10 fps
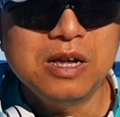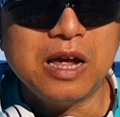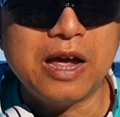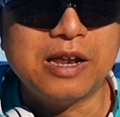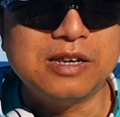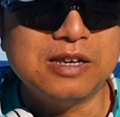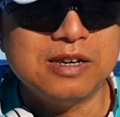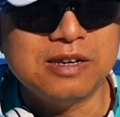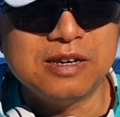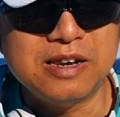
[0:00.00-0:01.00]
And
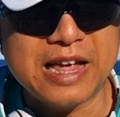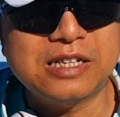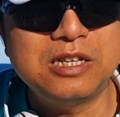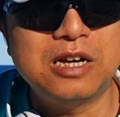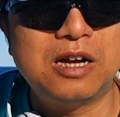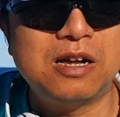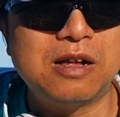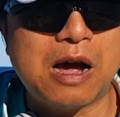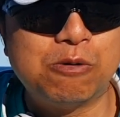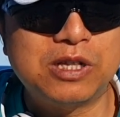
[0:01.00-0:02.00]
next year,
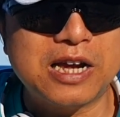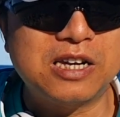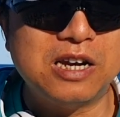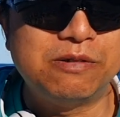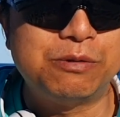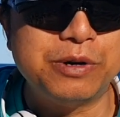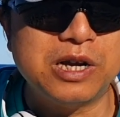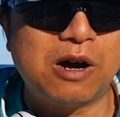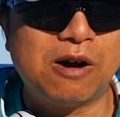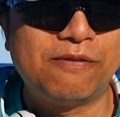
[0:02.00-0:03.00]
I will take
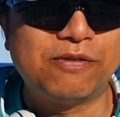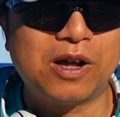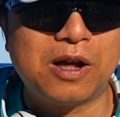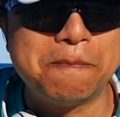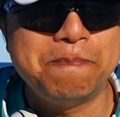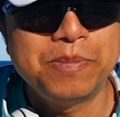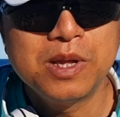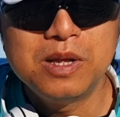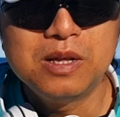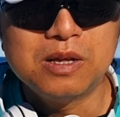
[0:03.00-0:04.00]
delivery of
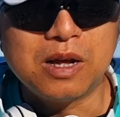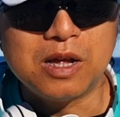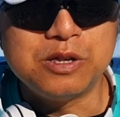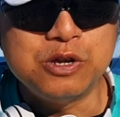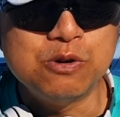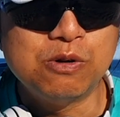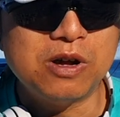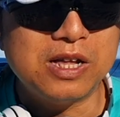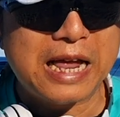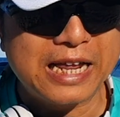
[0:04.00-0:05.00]
new
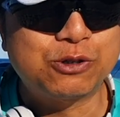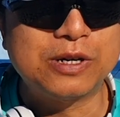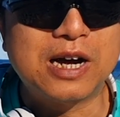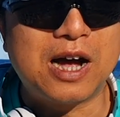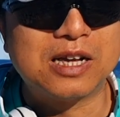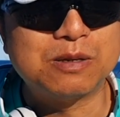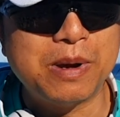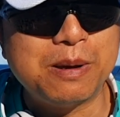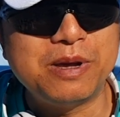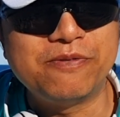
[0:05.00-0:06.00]
electric cars,
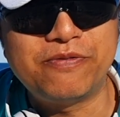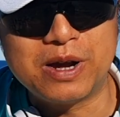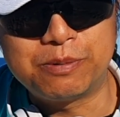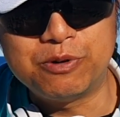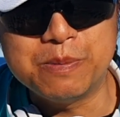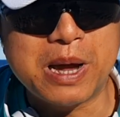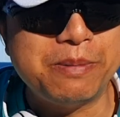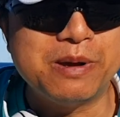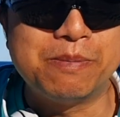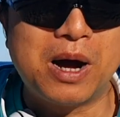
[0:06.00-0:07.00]
maybe in February,
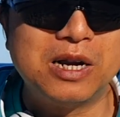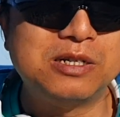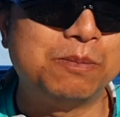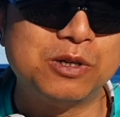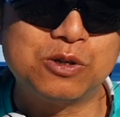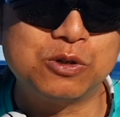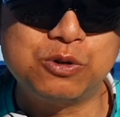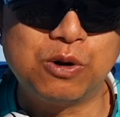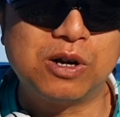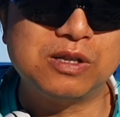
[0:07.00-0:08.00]
maybe in March. I'm not so
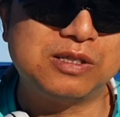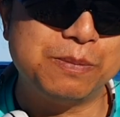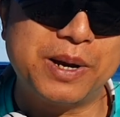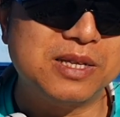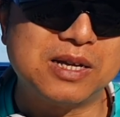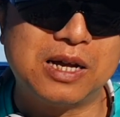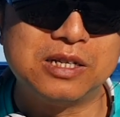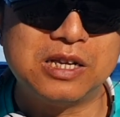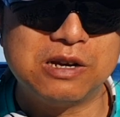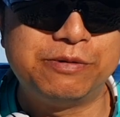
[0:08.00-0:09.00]
sure. Depends on
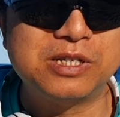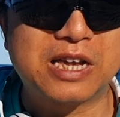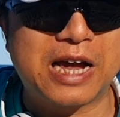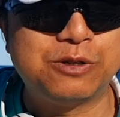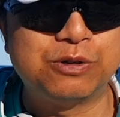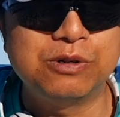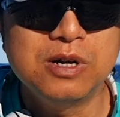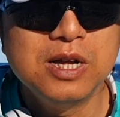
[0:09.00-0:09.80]
the delivery schedule.